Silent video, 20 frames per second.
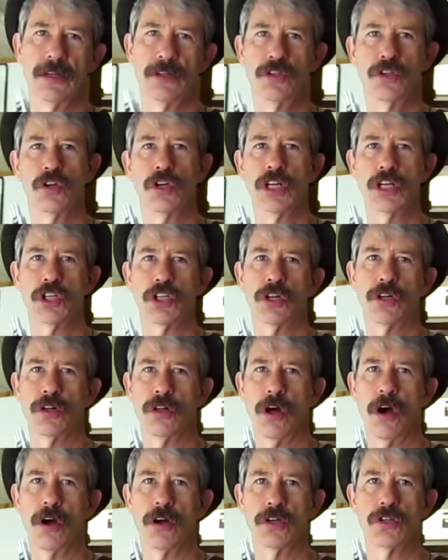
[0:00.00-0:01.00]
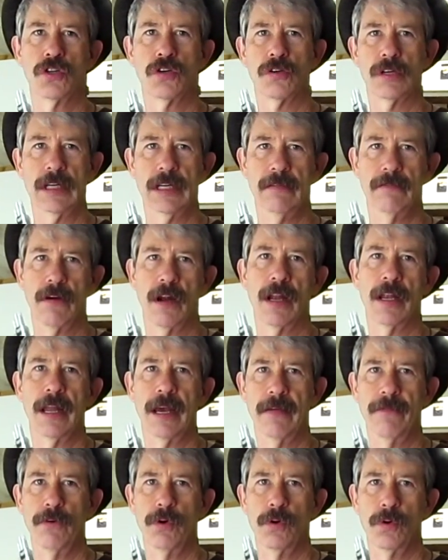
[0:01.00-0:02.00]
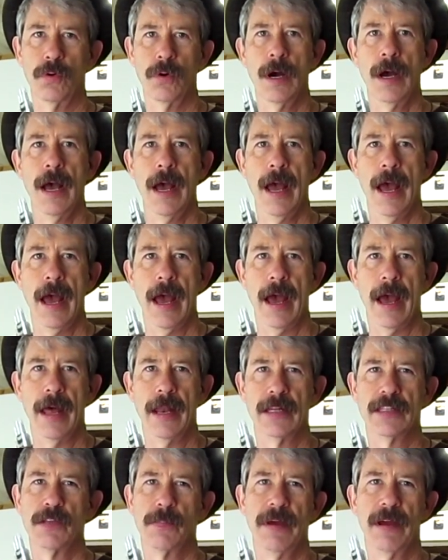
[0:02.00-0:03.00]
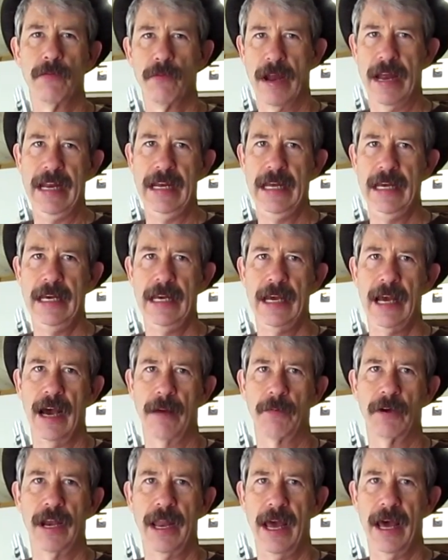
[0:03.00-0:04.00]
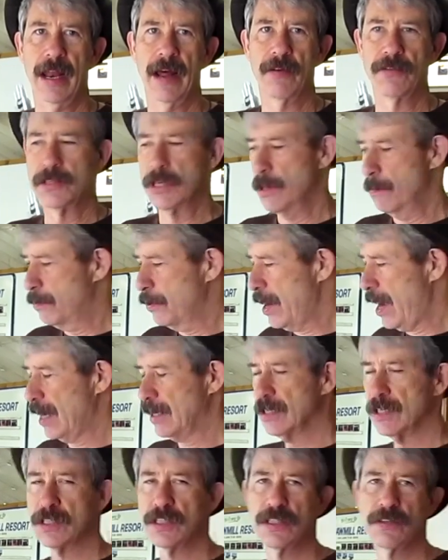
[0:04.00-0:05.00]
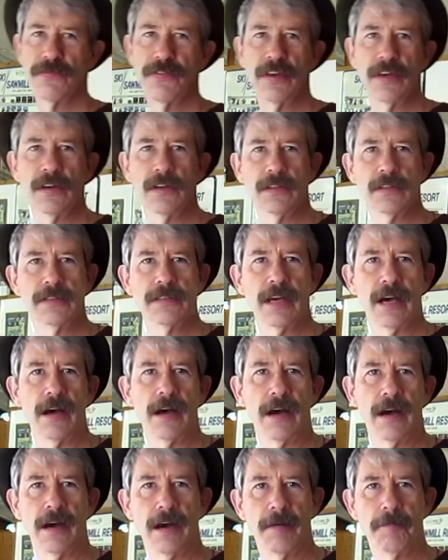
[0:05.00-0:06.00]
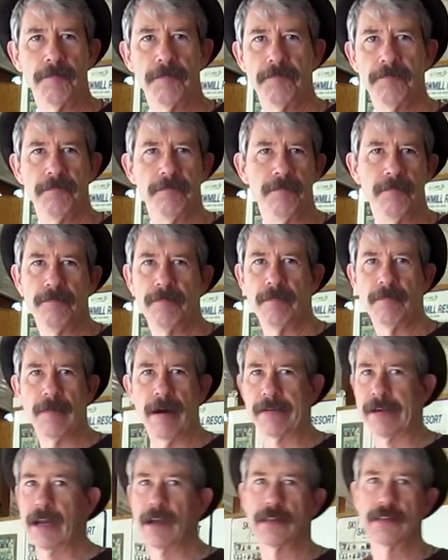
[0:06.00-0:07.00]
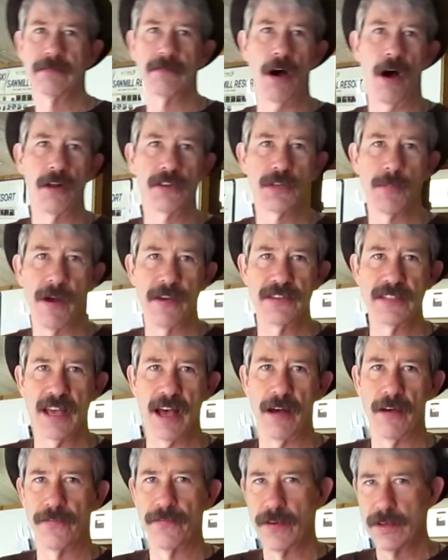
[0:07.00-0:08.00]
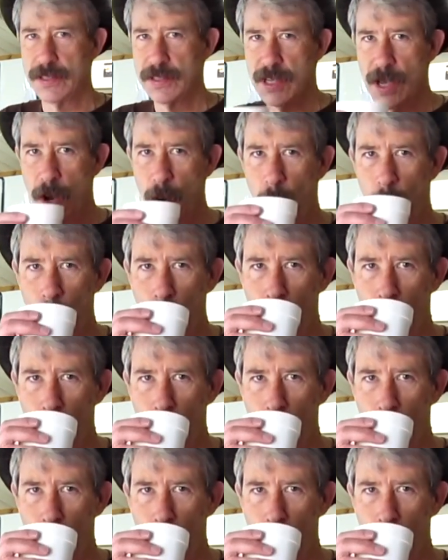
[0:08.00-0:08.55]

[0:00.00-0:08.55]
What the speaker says: Traditional Archery Rendezvous, and it's a bit rainy. I'm going to head out to the practice field. I got this all to myself, so